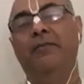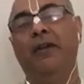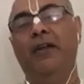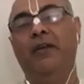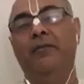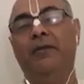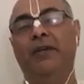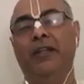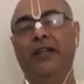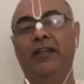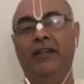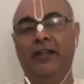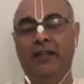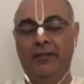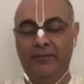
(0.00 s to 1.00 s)
Ram, Hare
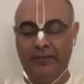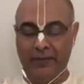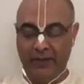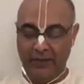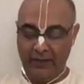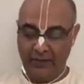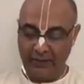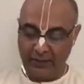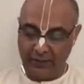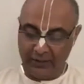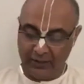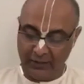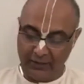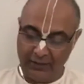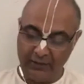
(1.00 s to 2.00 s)
Hare.
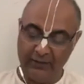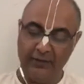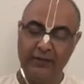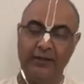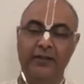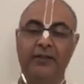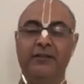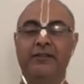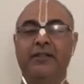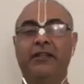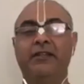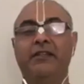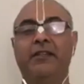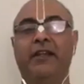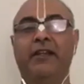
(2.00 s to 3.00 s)
Reading
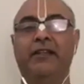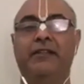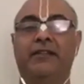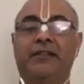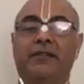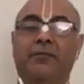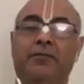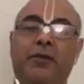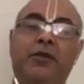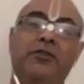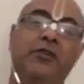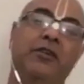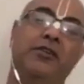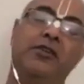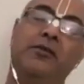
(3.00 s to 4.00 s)
such nice
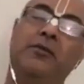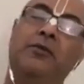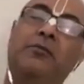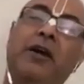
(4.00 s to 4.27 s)
pictures, Srimad